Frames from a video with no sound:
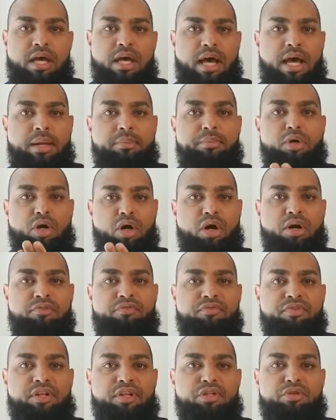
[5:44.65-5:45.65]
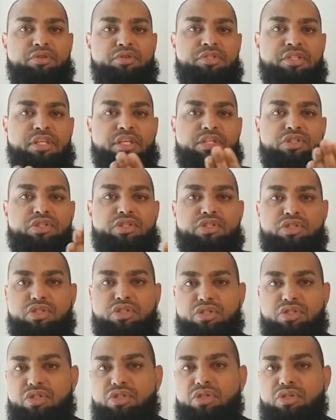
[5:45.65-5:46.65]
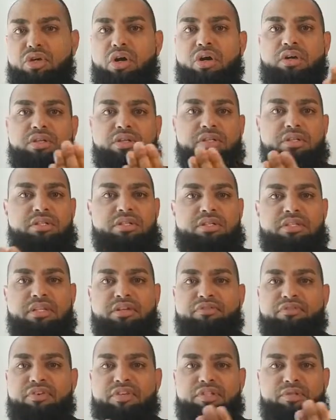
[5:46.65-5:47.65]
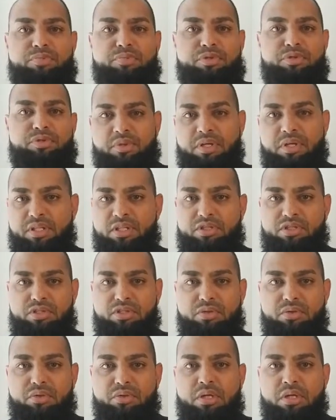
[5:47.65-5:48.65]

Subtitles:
I'm confident you'll see a stark difference between the two.